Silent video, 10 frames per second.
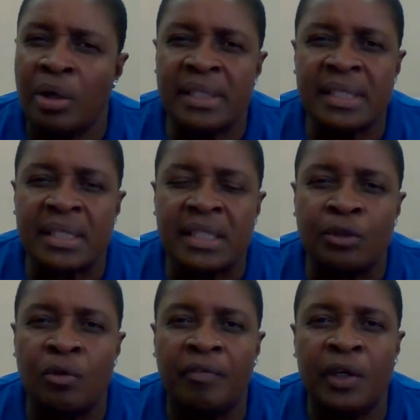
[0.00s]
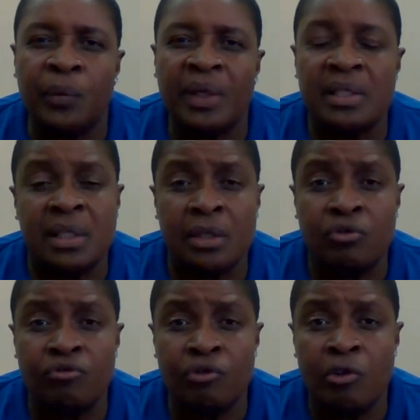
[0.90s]
polycystic ovarian
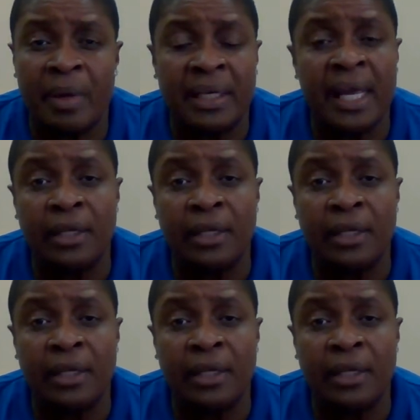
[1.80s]
syndrome and